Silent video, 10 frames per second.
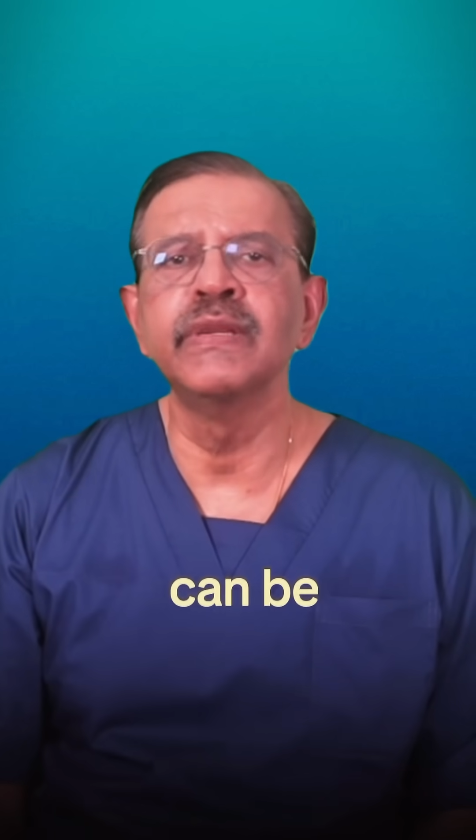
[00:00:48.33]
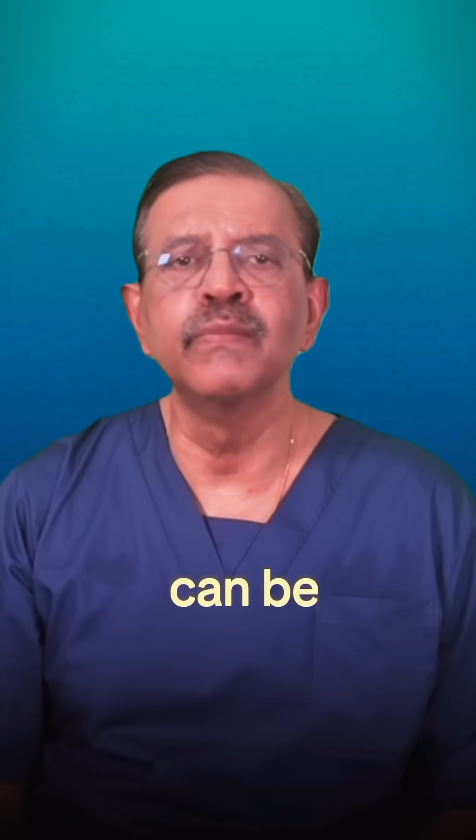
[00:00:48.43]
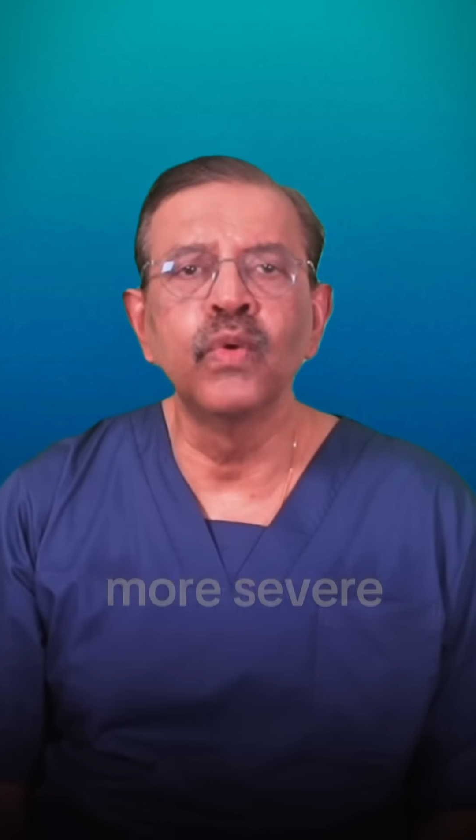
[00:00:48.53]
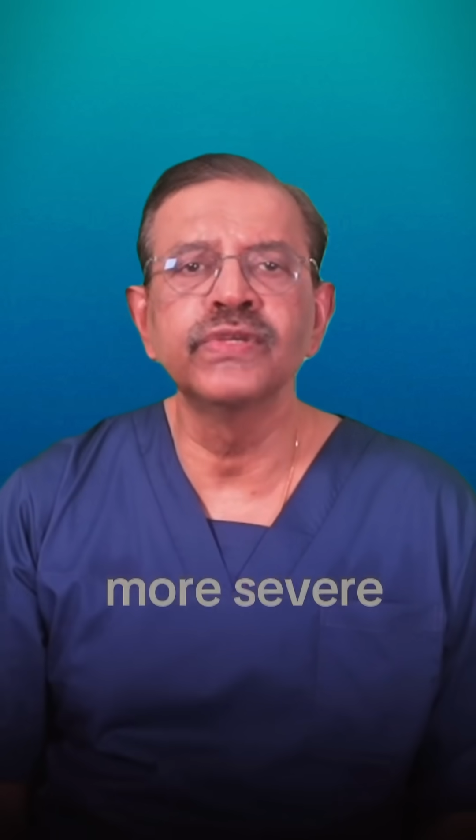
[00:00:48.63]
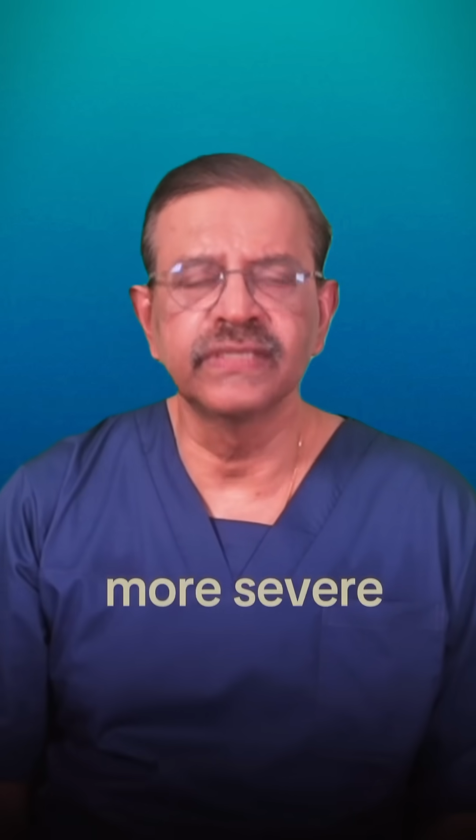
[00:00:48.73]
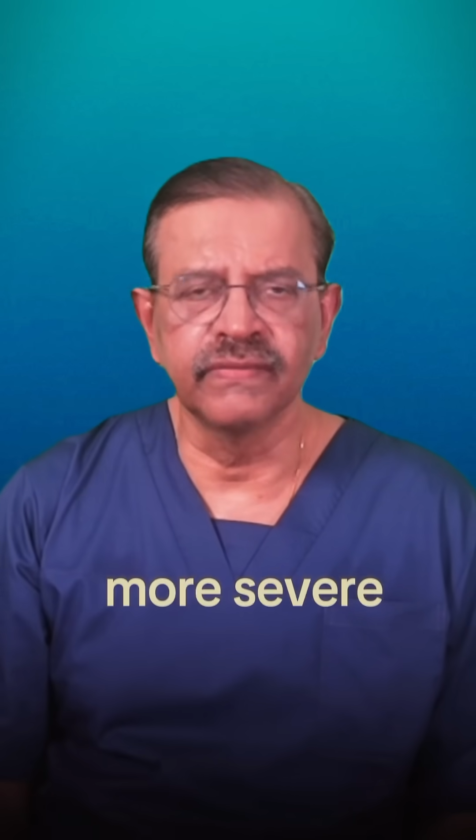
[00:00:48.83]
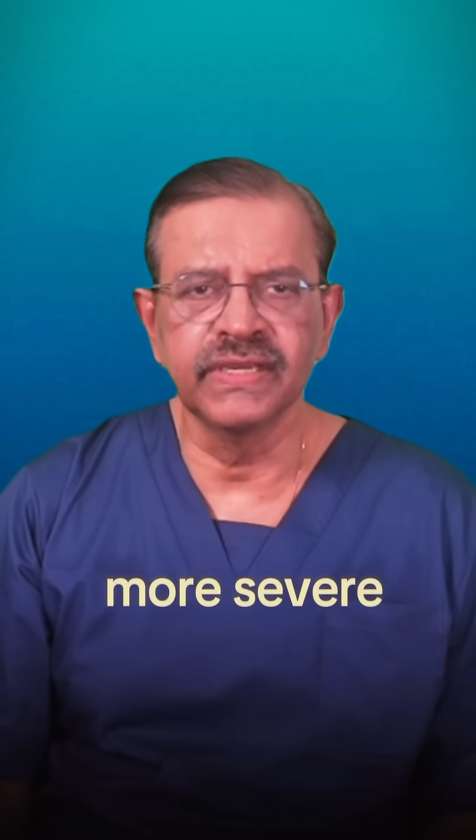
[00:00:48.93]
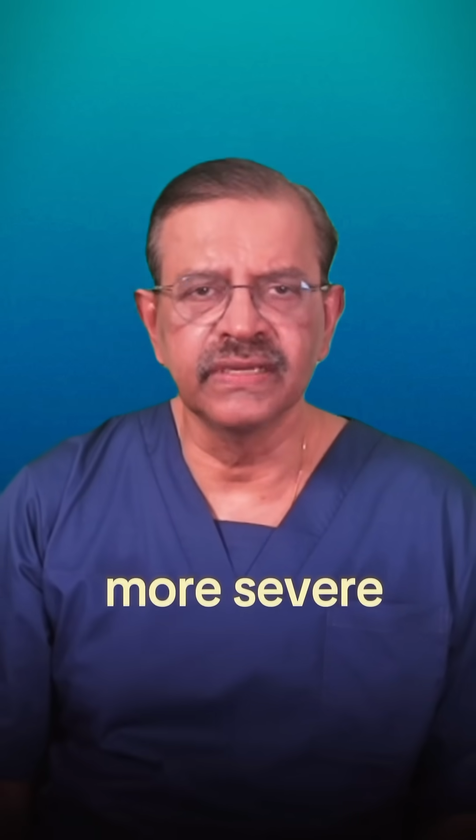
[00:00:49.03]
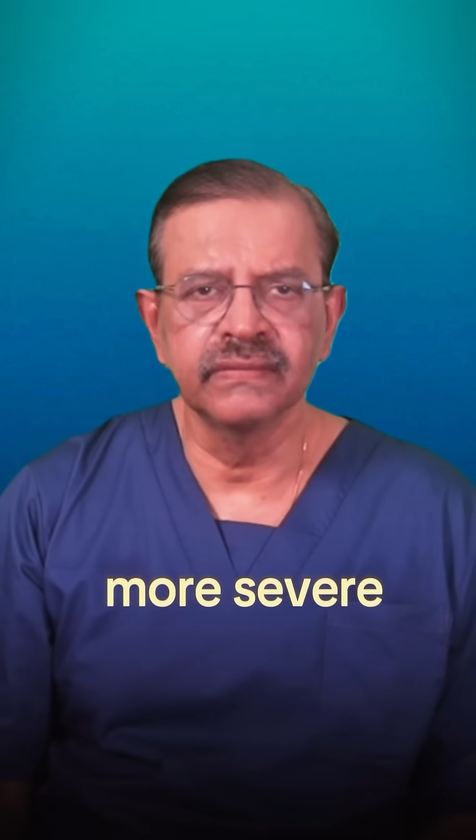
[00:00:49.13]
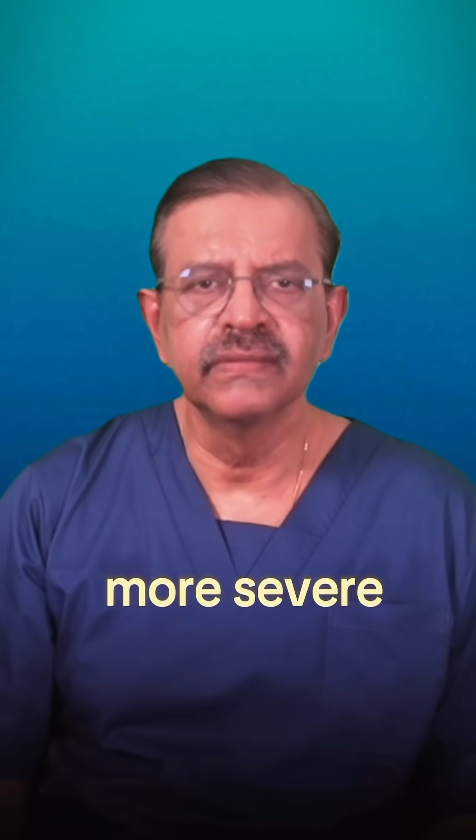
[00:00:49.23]
be more
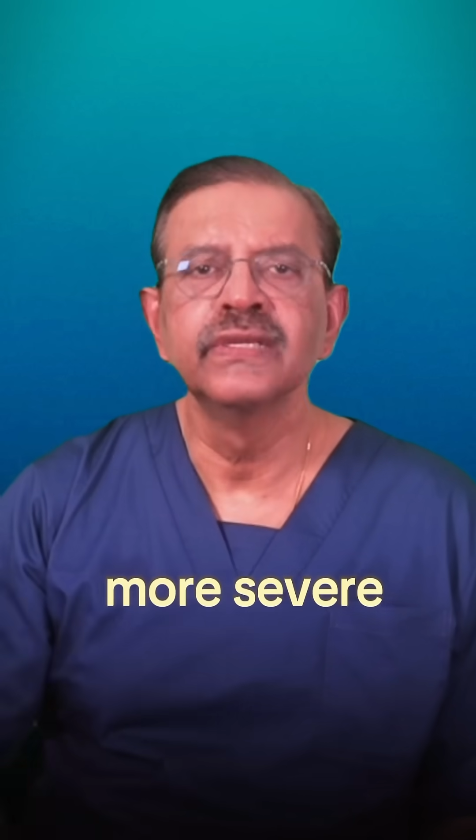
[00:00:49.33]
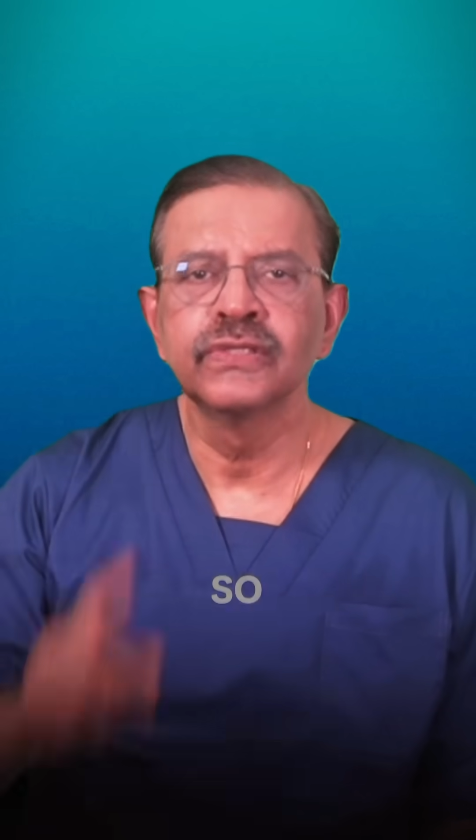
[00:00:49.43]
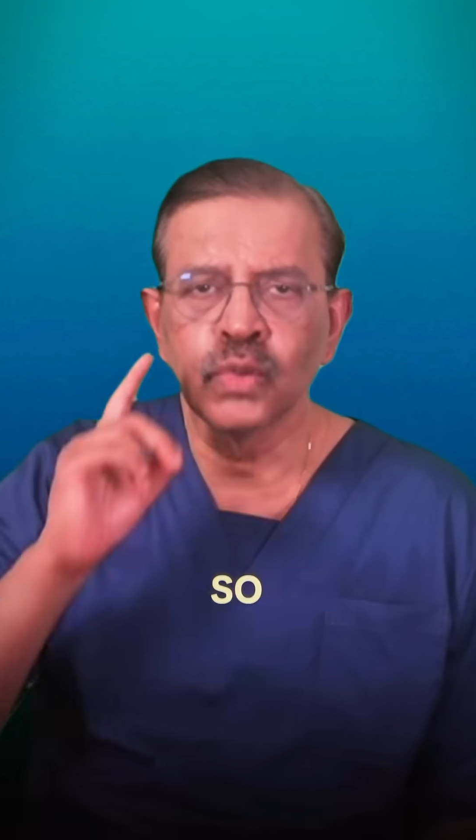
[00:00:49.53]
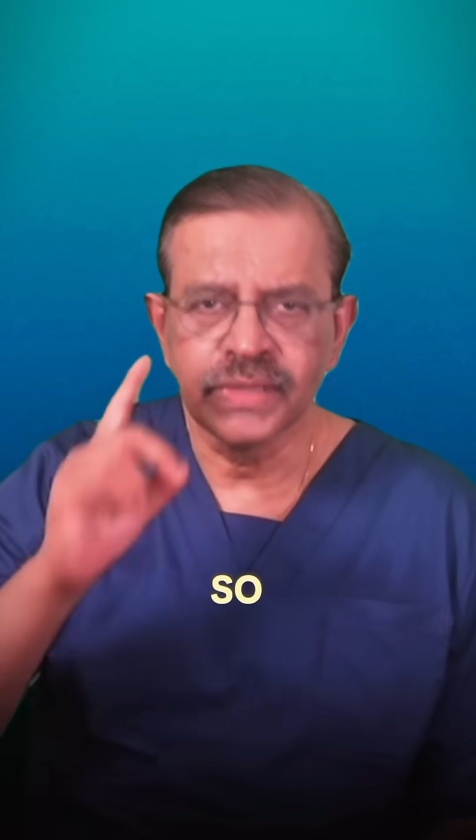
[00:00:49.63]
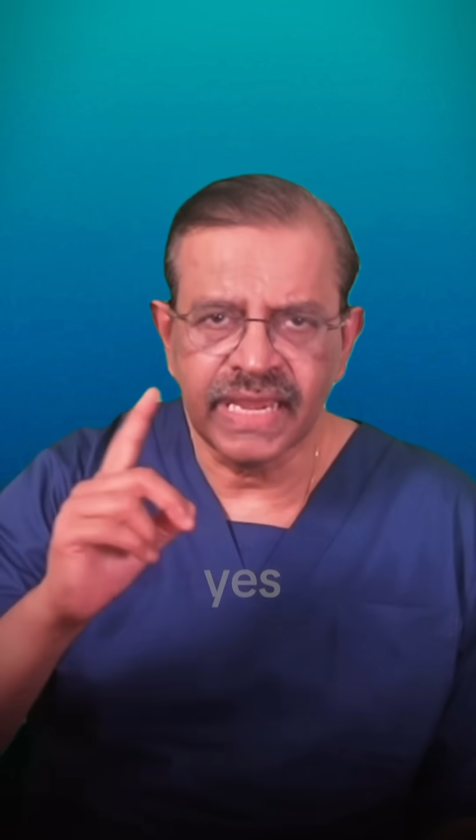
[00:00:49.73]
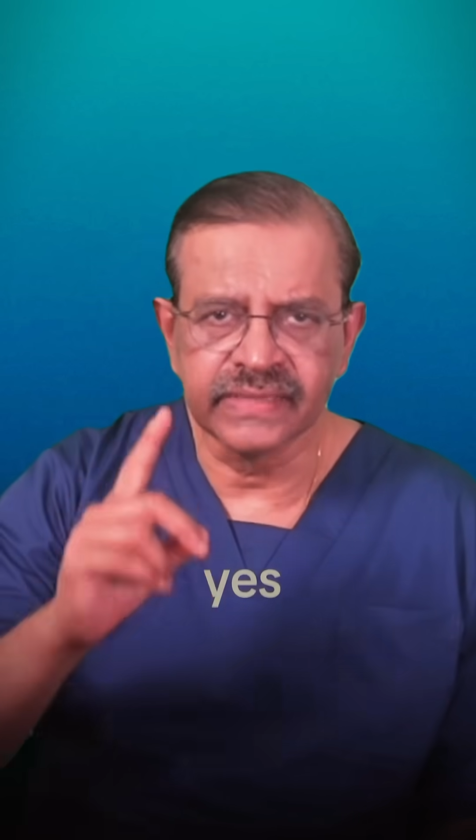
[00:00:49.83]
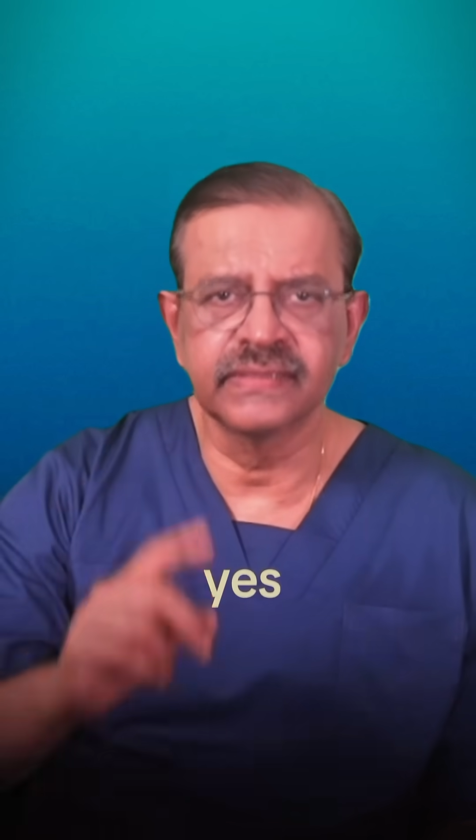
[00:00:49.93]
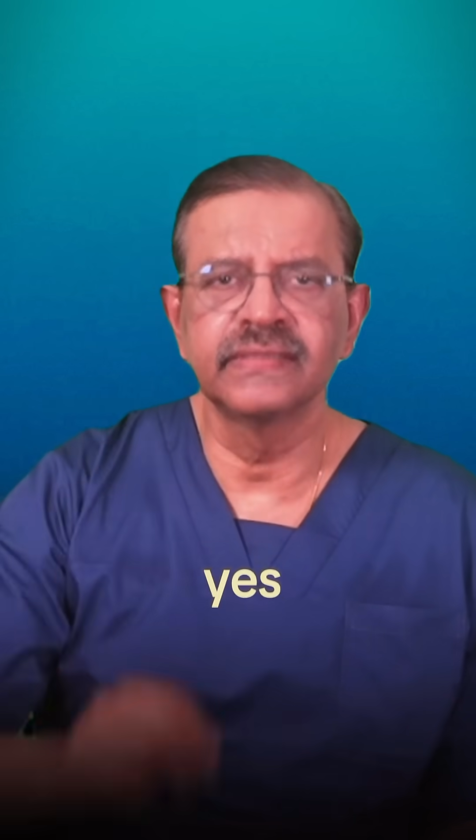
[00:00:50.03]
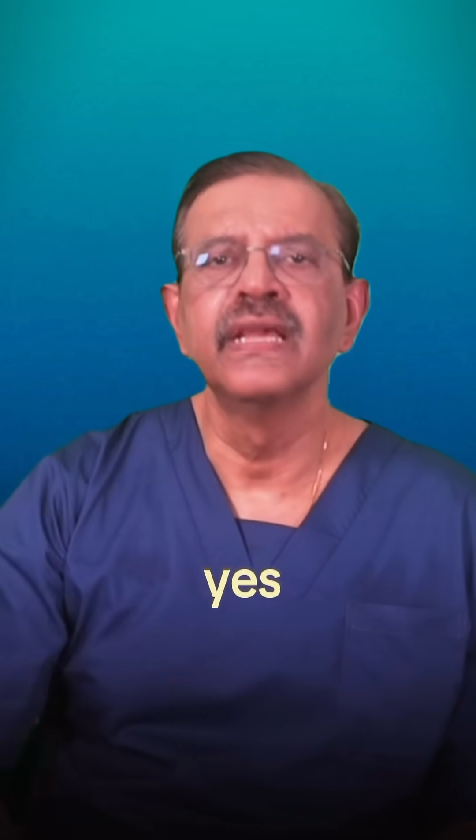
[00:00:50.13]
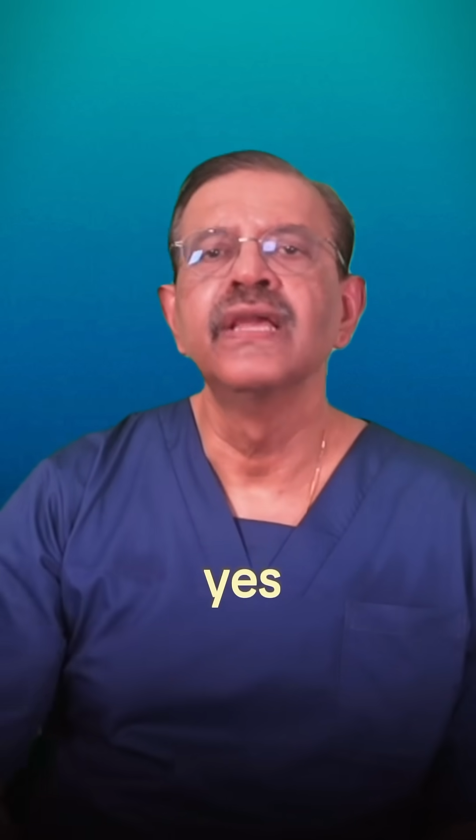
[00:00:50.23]
severe. So
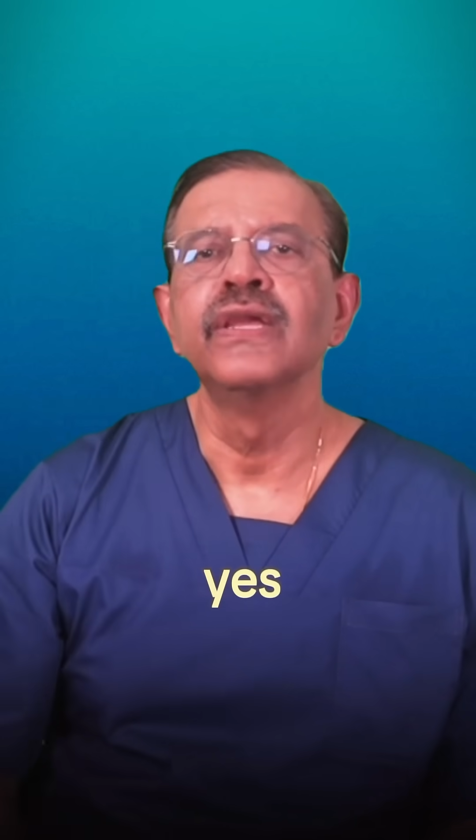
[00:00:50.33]
yes,